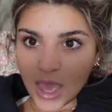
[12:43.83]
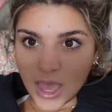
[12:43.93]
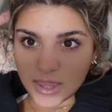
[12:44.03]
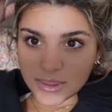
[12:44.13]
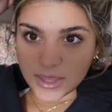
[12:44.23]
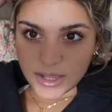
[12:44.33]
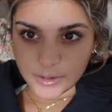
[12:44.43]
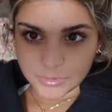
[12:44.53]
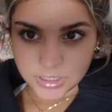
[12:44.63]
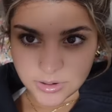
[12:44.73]
And then
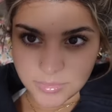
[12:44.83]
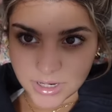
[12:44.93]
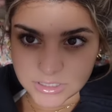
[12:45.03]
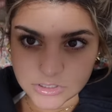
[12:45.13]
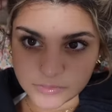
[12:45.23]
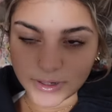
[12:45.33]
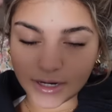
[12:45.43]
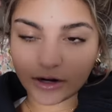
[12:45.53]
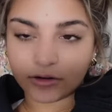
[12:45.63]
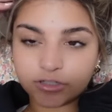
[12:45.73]
I'm going to come back and do my
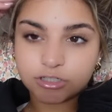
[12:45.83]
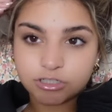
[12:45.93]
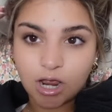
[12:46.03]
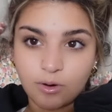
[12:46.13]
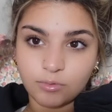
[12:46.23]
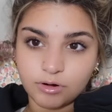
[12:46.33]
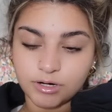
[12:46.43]
hair and shower